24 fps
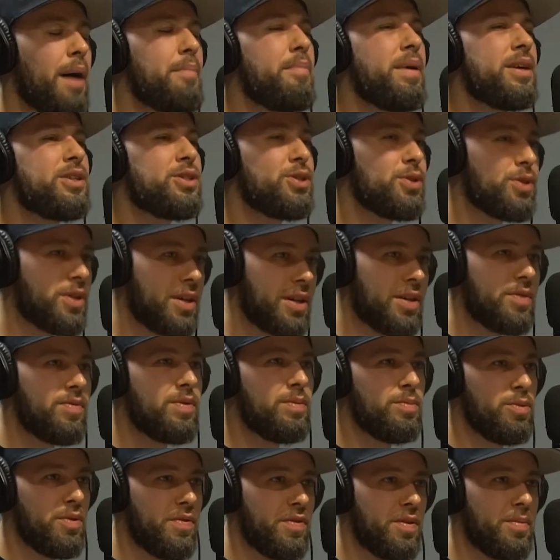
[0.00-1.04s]
I bet you could
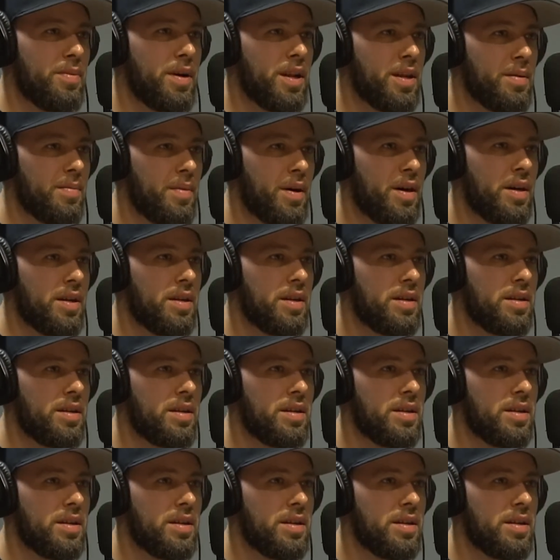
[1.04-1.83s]
remove your Try belly it. button.